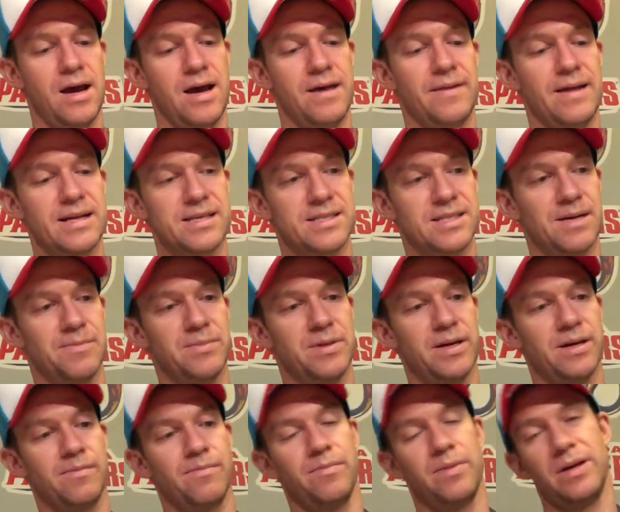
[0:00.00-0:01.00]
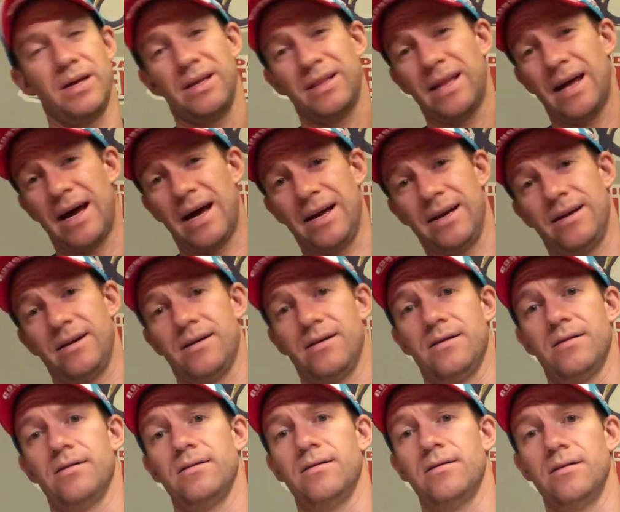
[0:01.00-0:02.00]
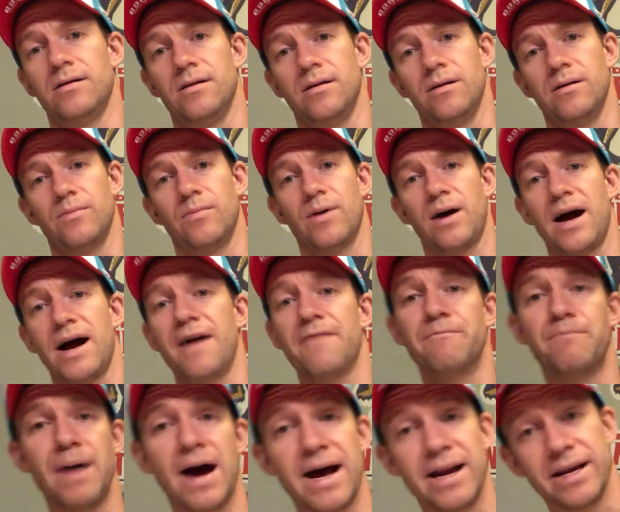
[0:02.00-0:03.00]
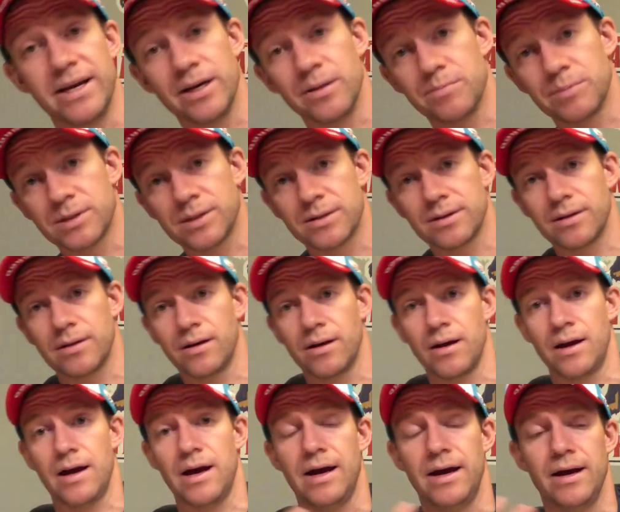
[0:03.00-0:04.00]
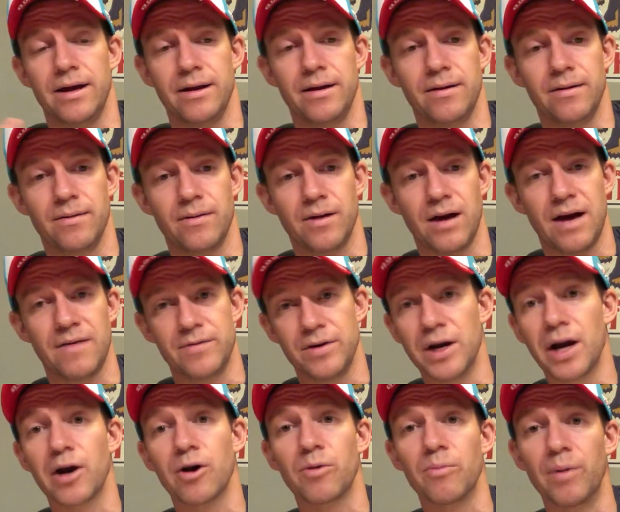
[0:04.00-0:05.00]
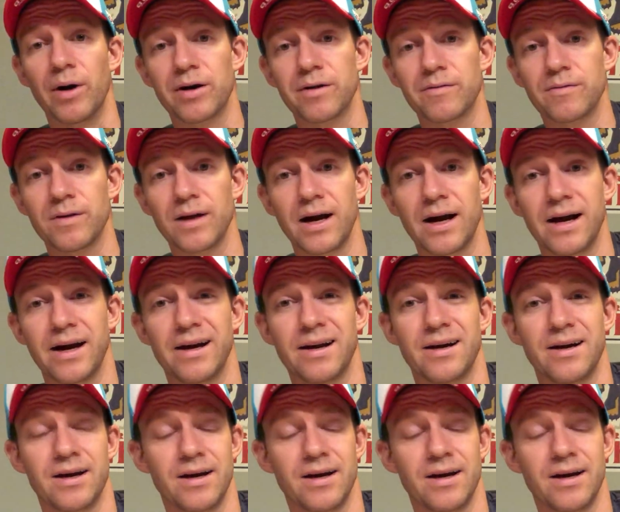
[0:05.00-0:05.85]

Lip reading: And that's something being that I have bad hips and I have a narrow butterfly,